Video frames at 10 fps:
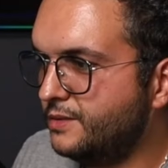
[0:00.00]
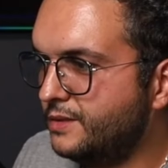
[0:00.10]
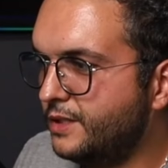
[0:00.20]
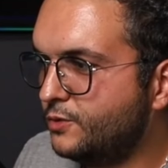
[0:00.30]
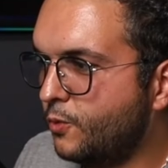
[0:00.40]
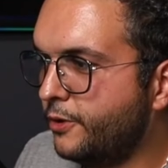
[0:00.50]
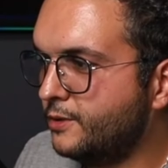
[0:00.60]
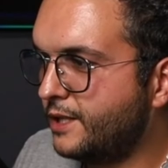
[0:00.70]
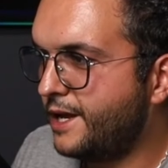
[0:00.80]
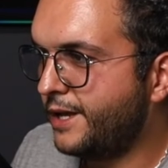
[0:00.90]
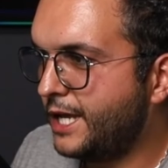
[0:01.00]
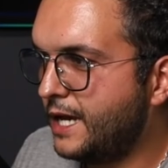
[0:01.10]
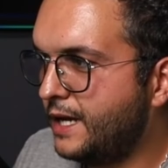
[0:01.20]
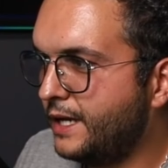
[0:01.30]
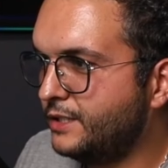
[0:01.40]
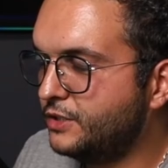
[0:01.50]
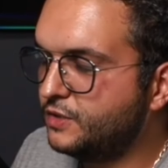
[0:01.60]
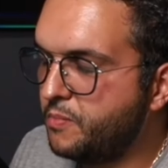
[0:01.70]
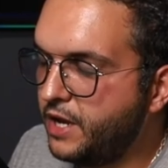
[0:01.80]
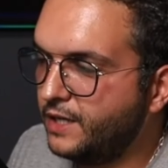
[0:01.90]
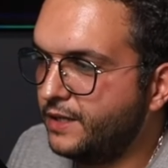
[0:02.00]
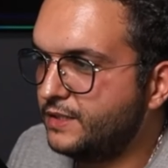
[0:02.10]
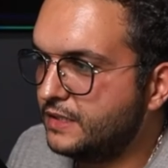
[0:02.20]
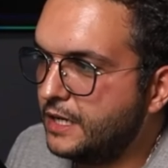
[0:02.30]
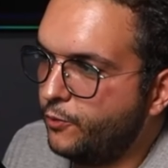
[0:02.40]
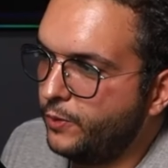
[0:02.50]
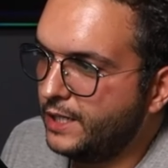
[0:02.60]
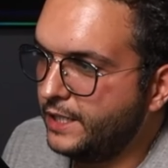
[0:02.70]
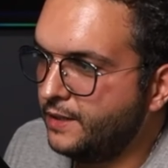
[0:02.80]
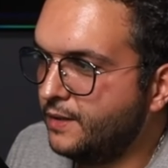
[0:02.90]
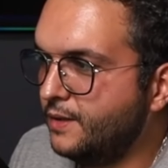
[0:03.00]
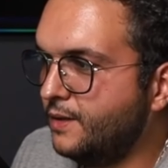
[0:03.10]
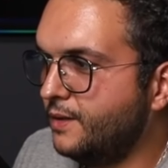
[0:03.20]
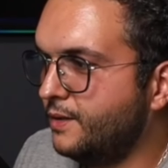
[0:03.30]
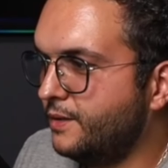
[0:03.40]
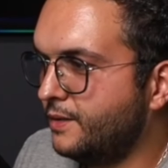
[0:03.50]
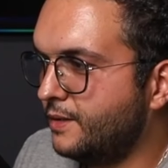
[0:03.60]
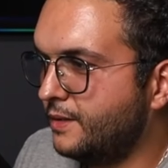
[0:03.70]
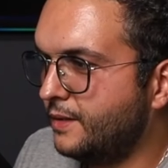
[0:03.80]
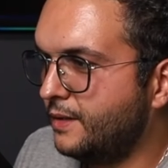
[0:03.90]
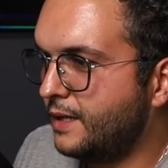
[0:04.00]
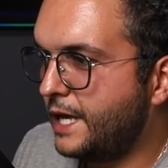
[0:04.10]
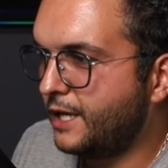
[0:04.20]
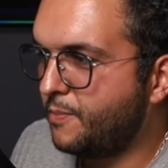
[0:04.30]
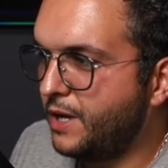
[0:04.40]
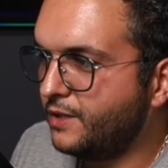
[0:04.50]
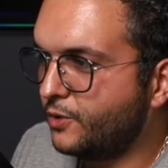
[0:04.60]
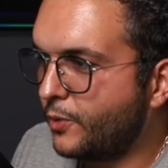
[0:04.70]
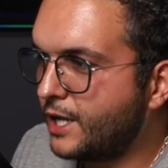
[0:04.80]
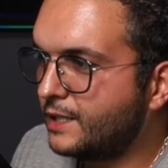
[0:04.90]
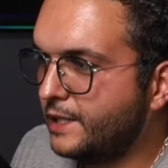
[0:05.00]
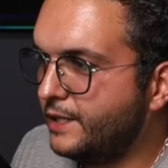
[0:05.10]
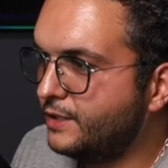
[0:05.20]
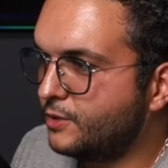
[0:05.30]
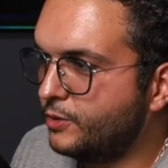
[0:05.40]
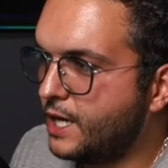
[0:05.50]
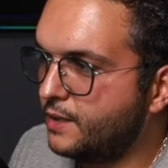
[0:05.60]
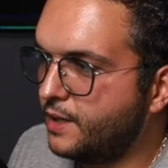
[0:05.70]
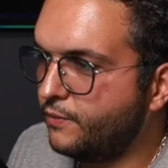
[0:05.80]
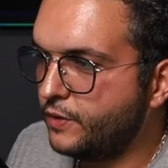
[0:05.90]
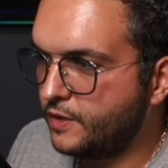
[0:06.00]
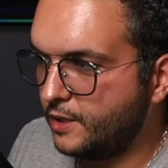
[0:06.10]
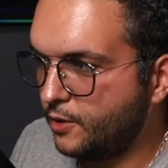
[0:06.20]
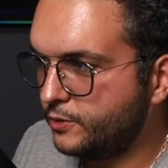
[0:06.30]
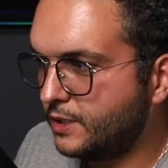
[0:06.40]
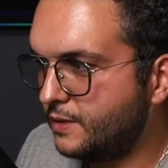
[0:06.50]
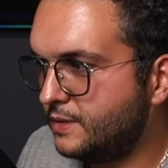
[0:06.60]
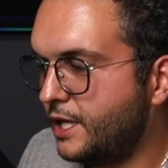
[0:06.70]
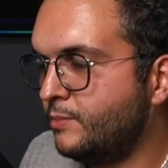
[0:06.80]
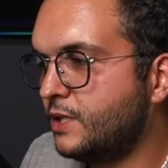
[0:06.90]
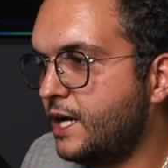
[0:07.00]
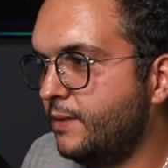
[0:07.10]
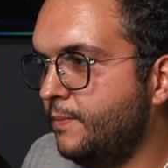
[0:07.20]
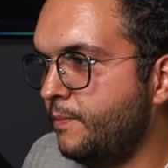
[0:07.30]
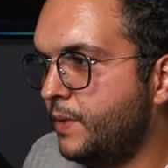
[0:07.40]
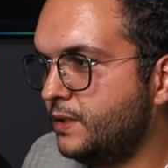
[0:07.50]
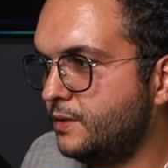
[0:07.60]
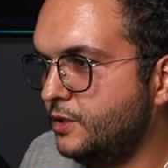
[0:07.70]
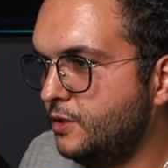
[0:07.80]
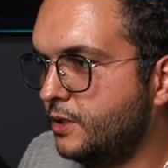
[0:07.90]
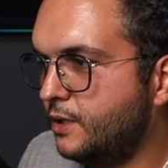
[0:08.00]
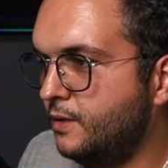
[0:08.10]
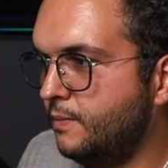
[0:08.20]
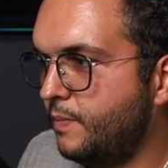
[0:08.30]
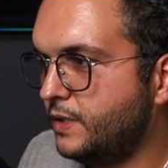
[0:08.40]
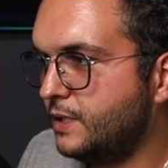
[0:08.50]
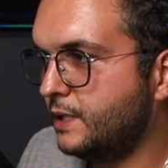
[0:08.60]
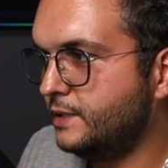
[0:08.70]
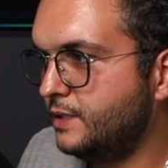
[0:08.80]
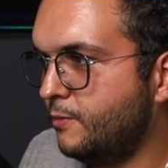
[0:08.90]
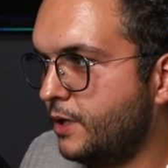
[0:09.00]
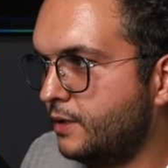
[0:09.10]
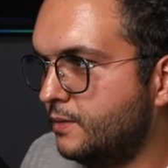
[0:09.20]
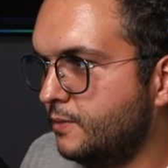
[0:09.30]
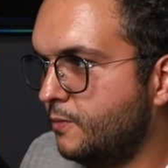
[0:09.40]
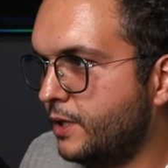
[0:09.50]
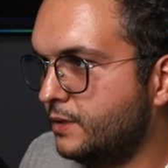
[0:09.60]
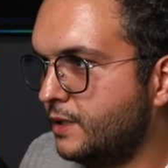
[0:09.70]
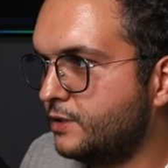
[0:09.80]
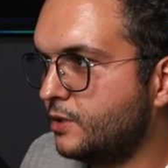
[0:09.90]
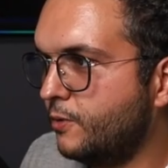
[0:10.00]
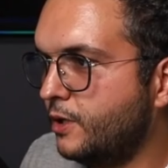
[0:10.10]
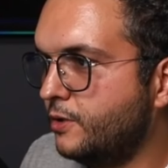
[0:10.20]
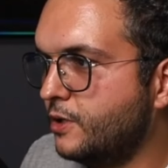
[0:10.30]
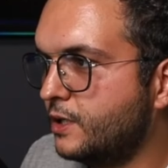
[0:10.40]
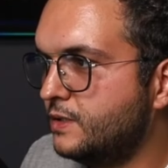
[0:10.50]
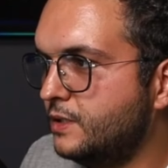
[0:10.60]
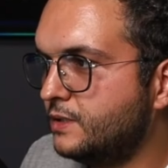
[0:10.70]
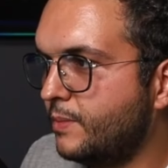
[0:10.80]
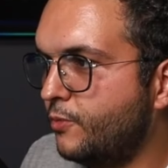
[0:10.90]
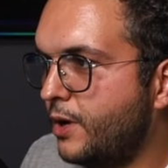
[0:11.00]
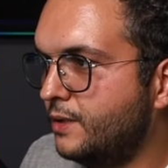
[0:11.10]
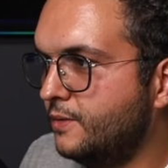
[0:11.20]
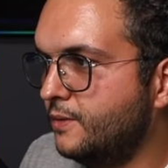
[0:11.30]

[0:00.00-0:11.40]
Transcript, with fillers: this world I, I, I just made is not really like made correctly so that everything loads at the same time, but you can basically see what it, what it does. So here you can see some red